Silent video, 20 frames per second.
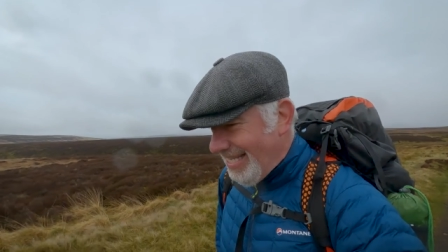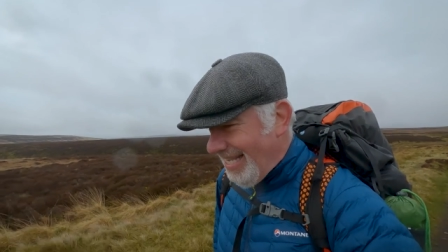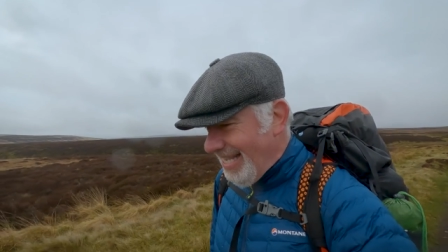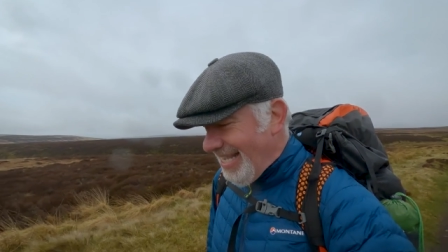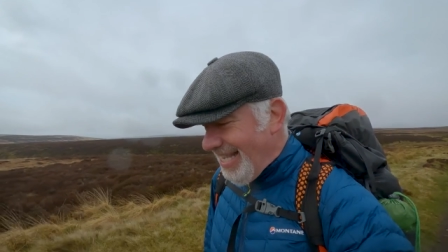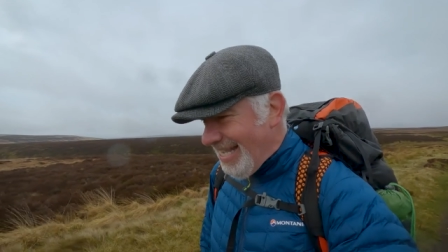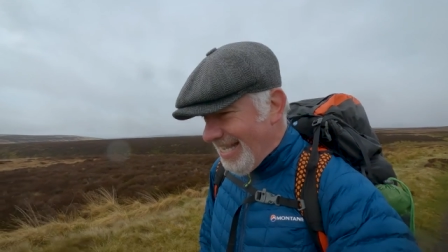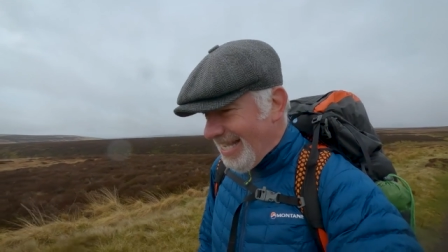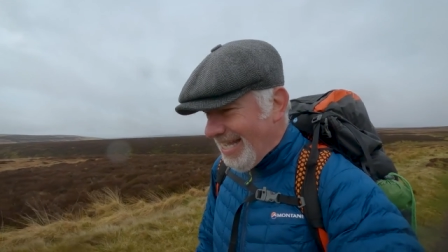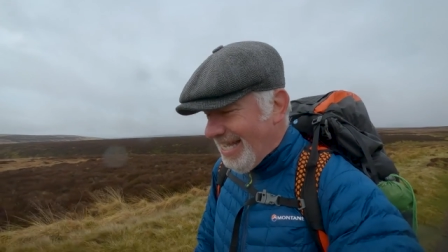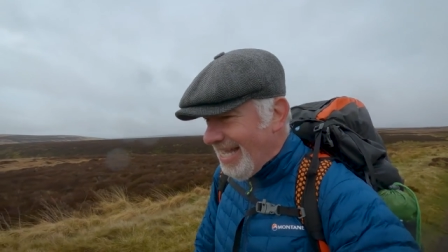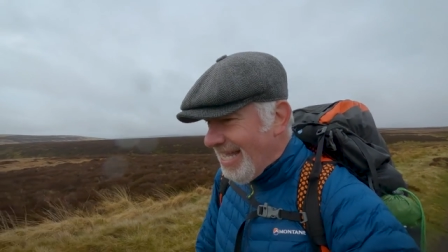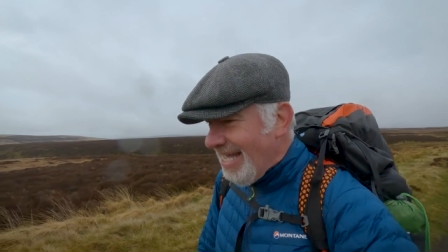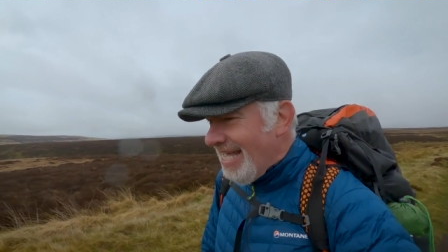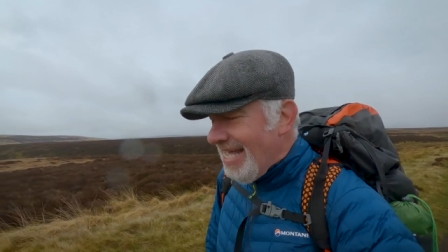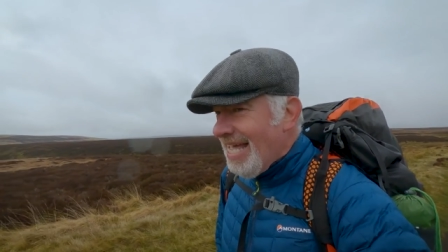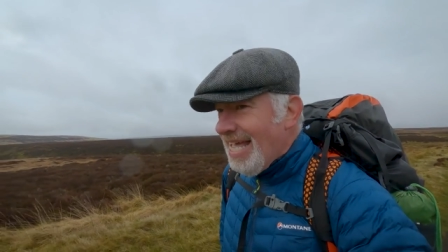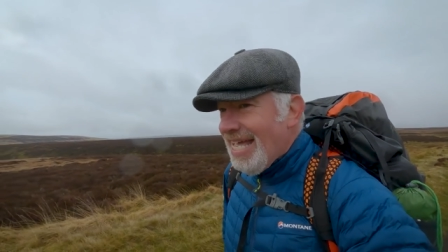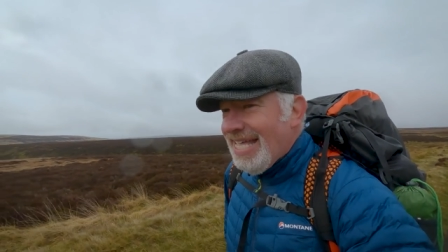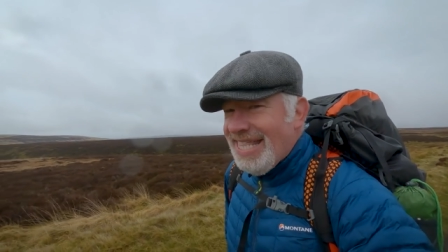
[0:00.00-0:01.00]
uh,
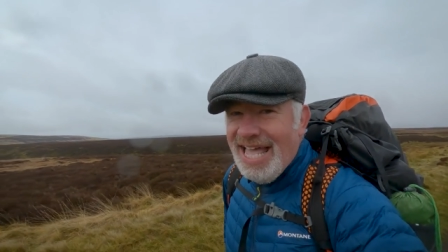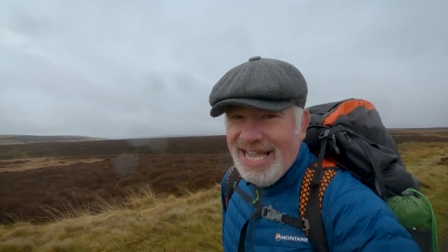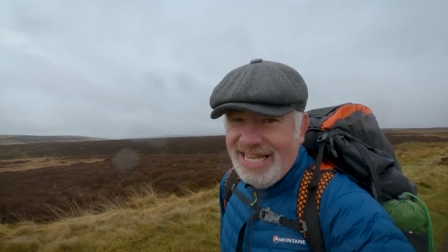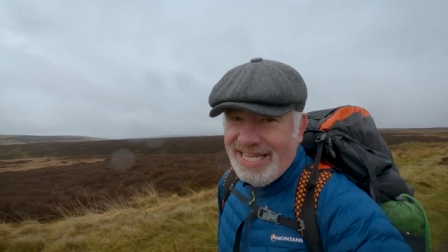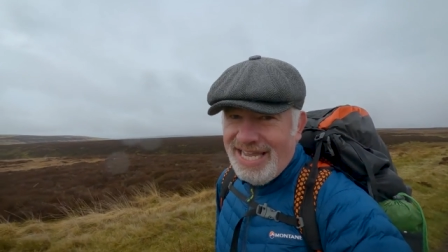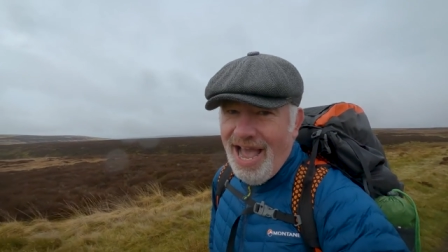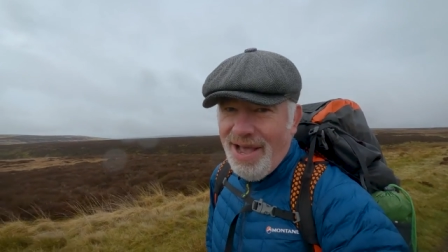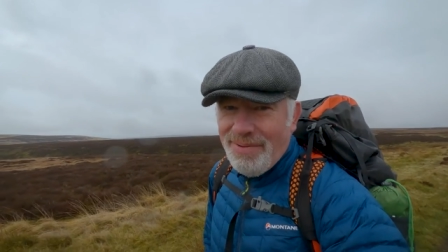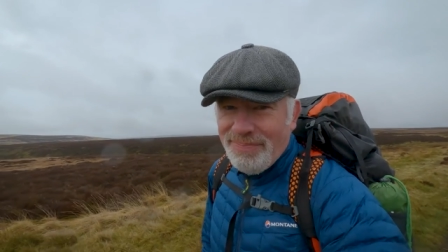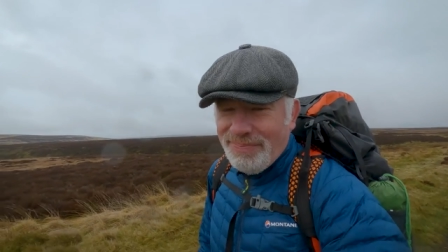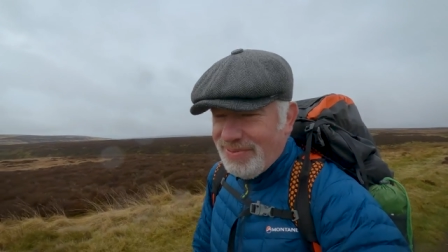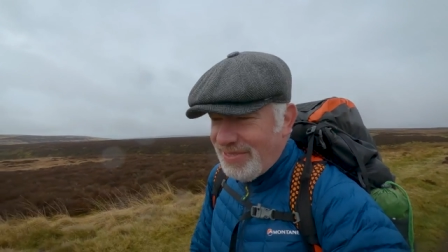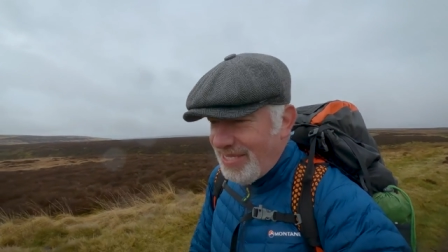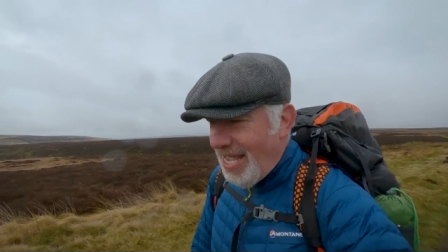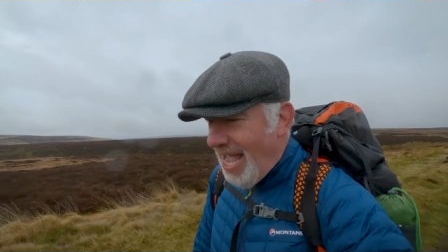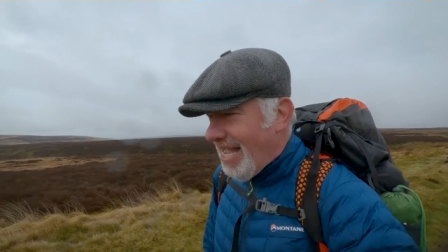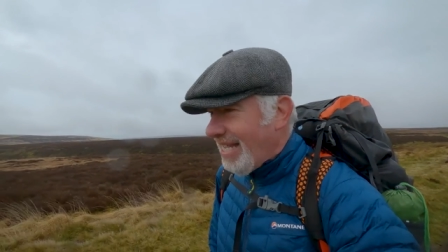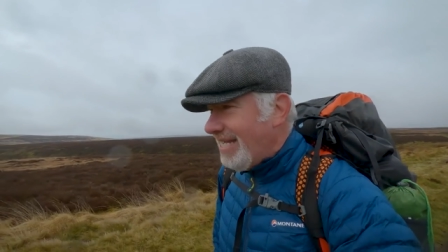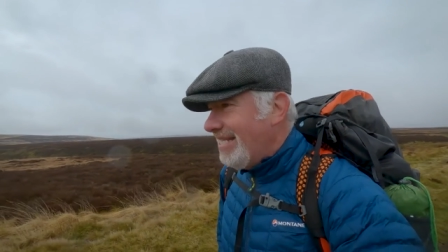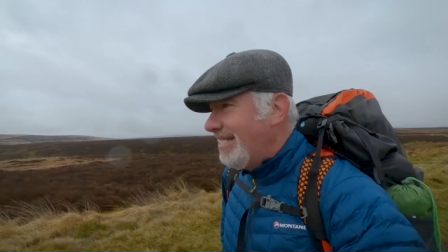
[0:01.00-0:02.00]
that
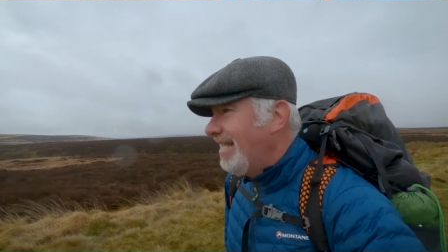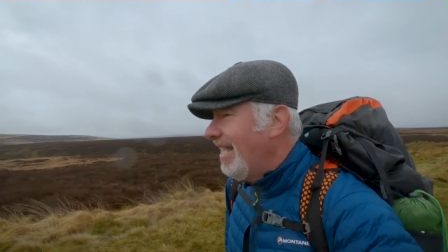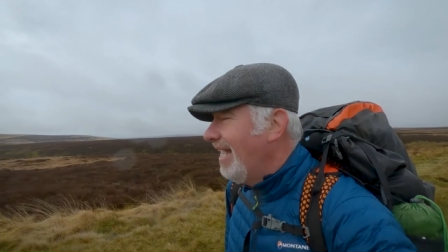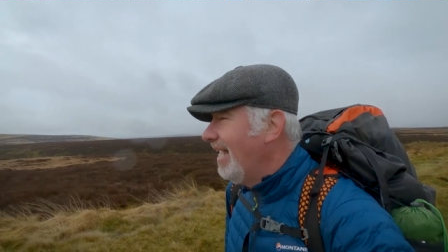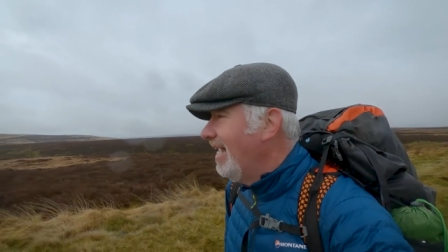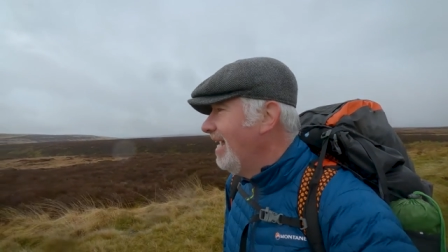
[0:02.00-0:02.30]
campsite.